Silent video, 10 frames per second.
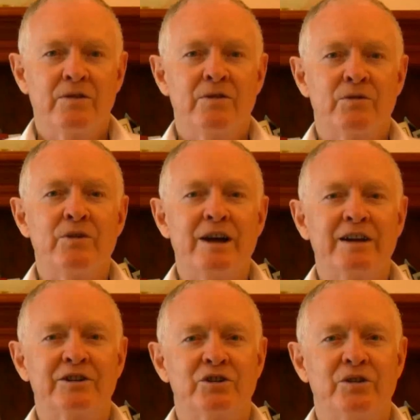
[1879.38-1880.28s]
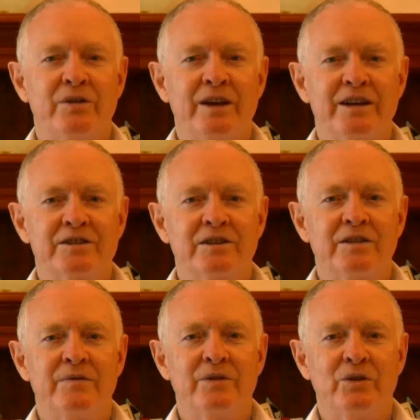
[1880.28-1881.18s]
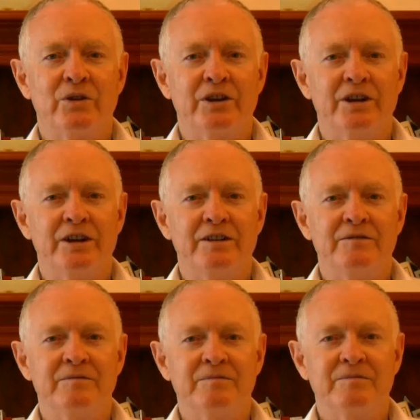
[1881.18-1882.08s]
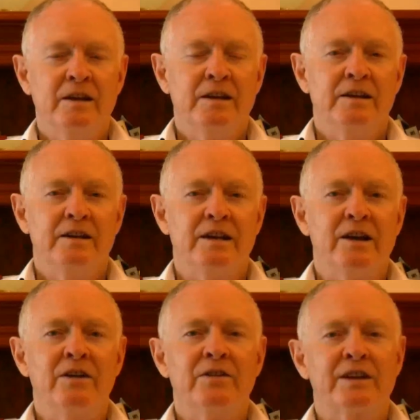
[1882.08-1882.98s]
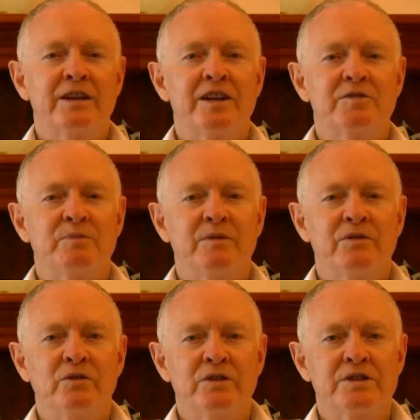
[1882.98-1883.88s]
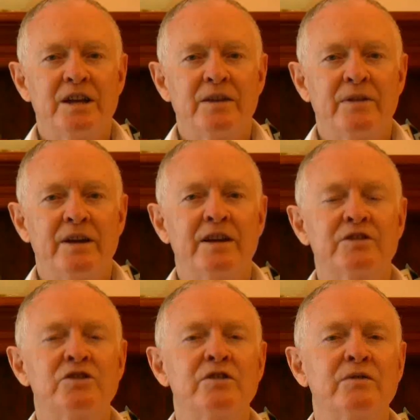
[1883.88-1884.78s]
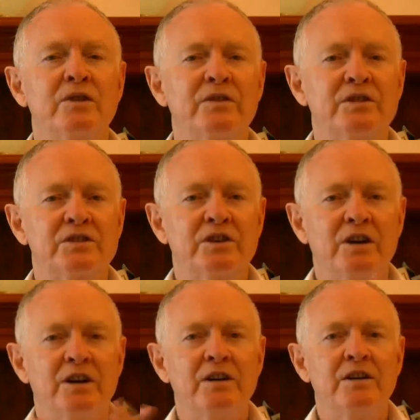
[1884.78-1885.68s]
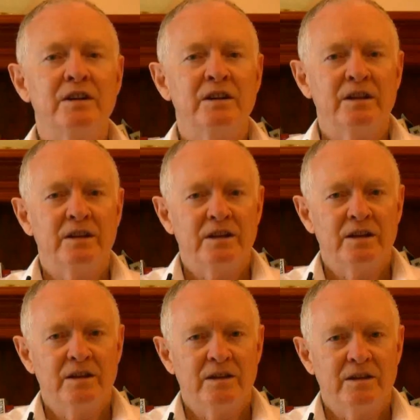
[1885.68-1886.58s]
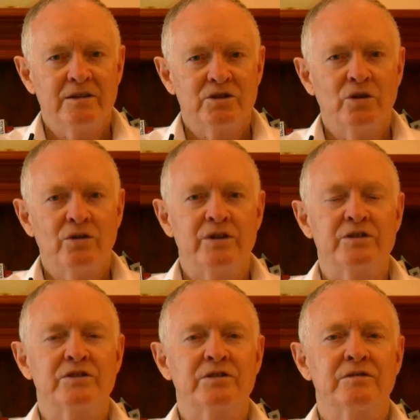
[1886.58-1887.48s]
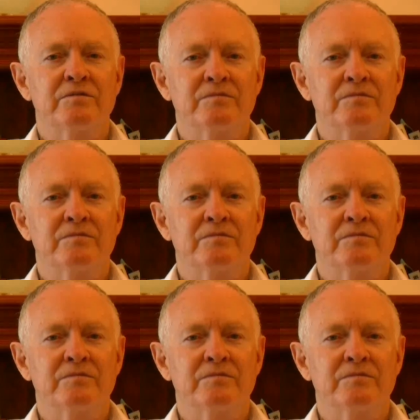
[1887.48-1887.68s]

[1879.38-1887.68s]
throughout 2014. Now, on the cusp of your 10th house, you've got the sign Taurus.